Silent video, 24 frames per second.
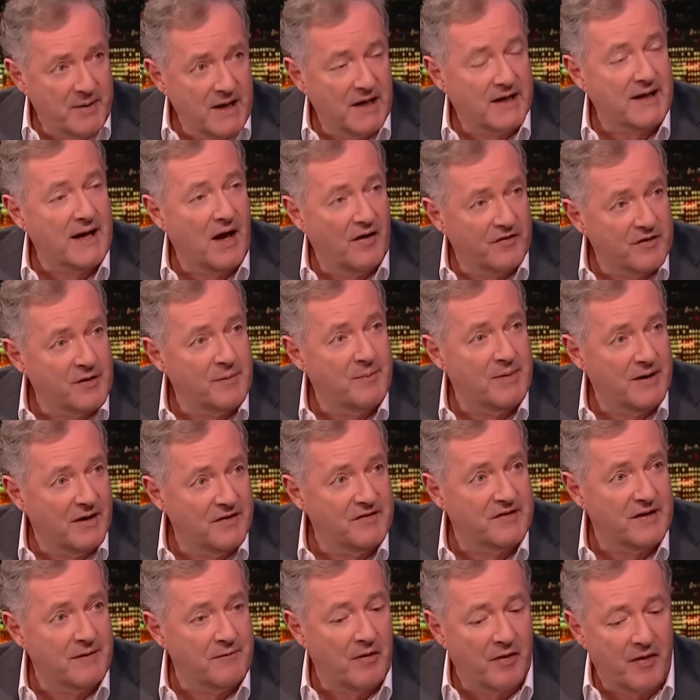be
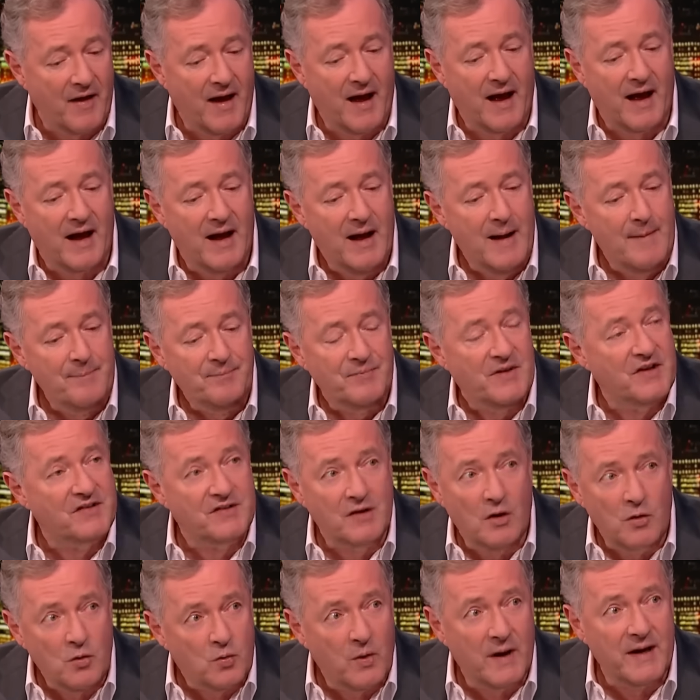accountability for that. There's
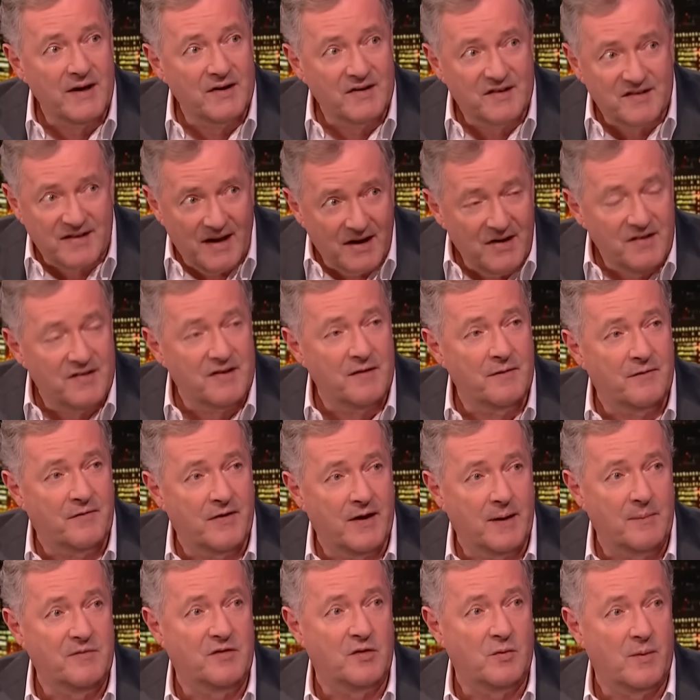no great incentive for
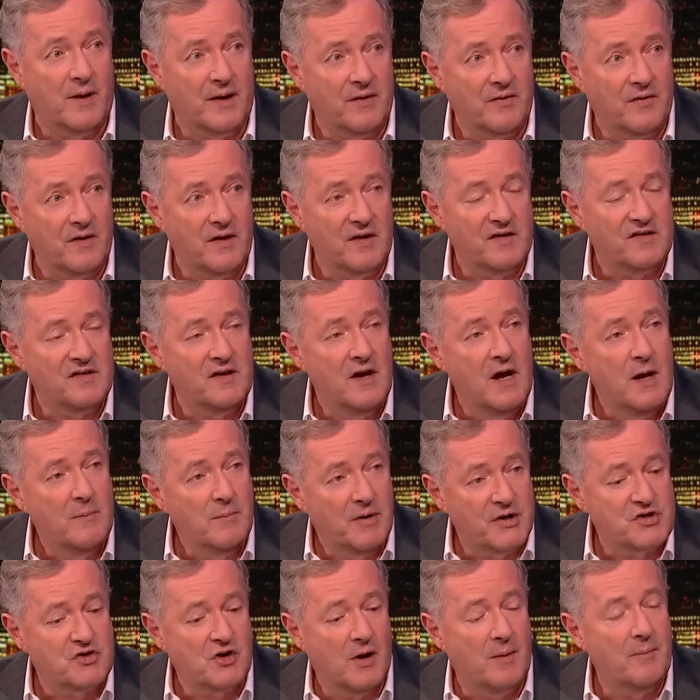him to end this,
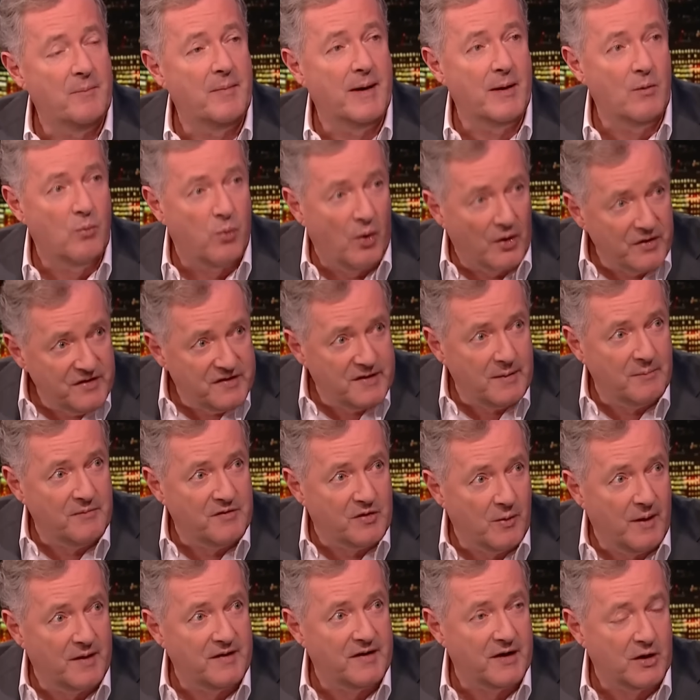but Trump may want him
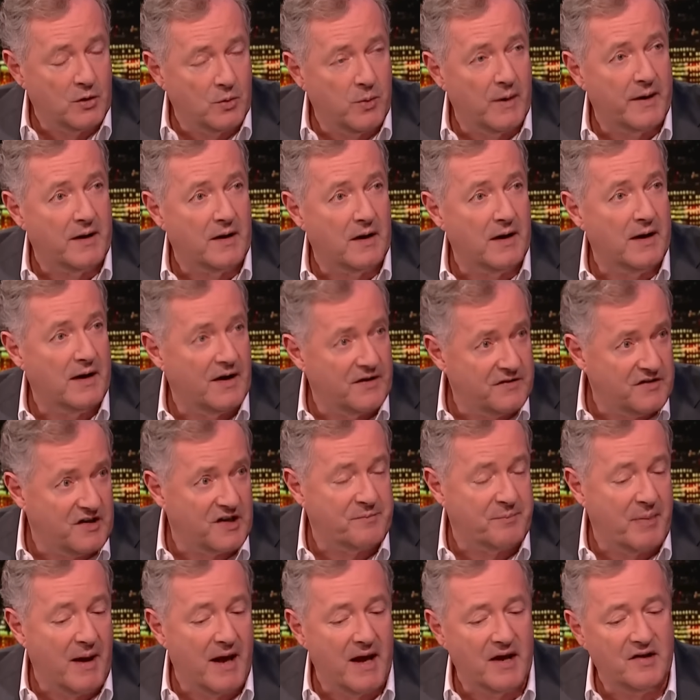to end it quickly, I
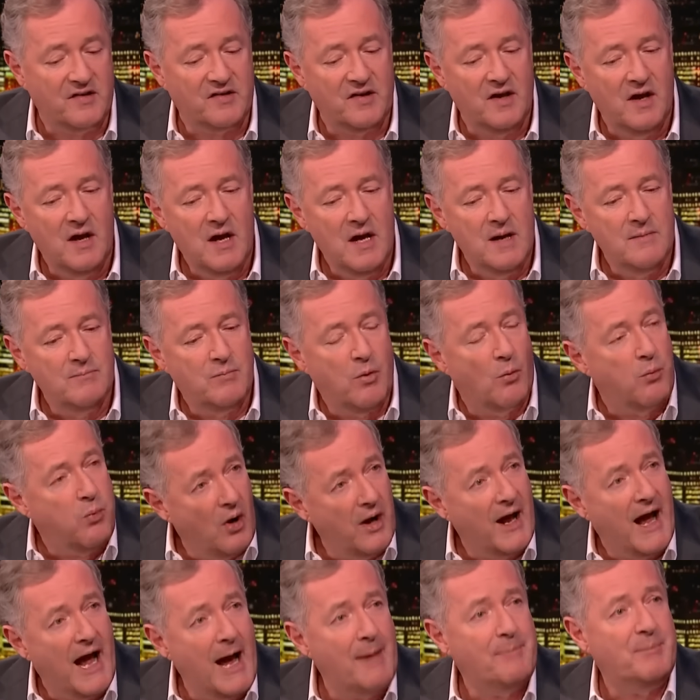suspect. But
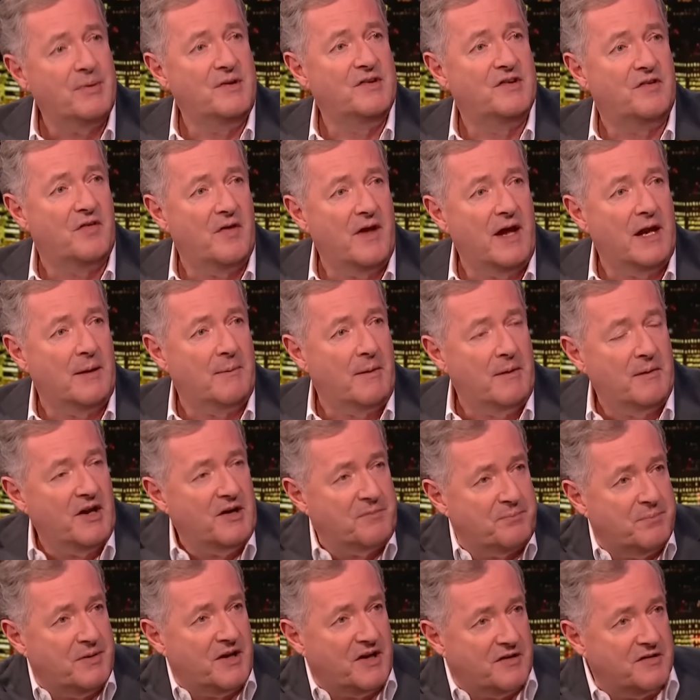what happens then? I mean,
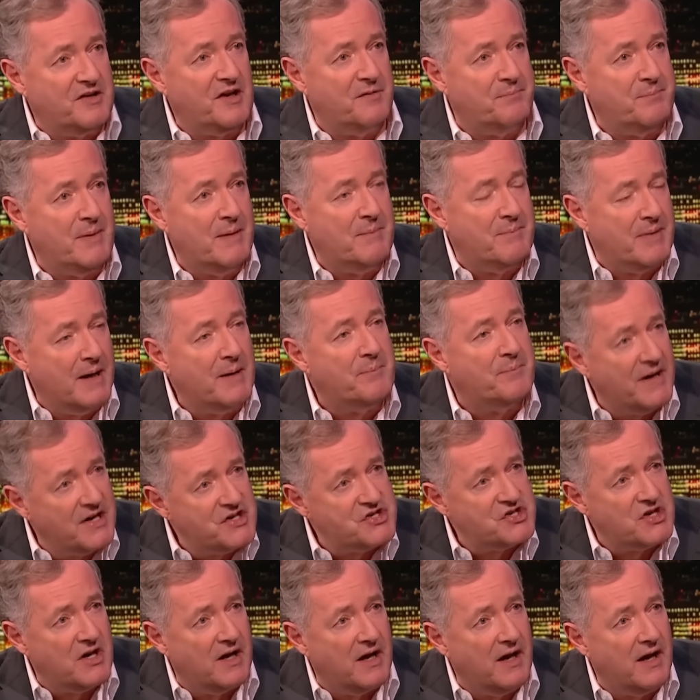just be big
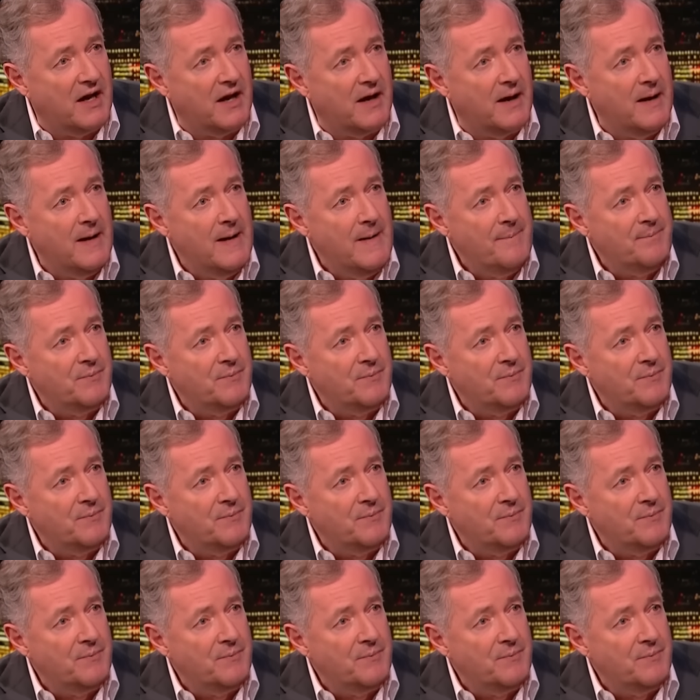picture here.